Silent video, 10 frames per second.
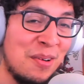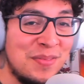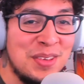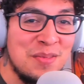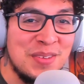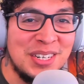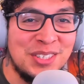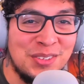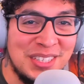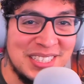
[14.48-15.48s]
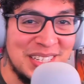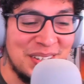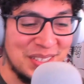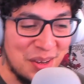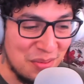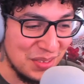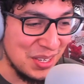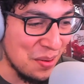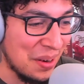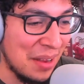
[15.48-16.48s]
Hopefully, you've been enjoying the series.
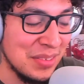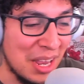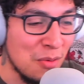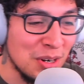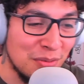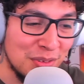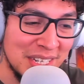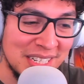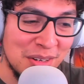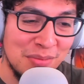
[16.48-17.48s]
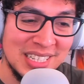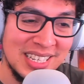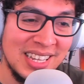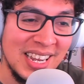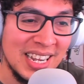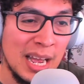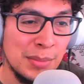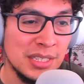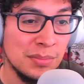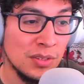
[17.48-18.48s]
Hopefully, you are having a wonderful day. Don't forget to like,
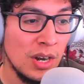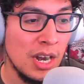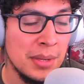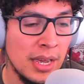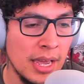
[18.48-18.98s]
comment, subscribe.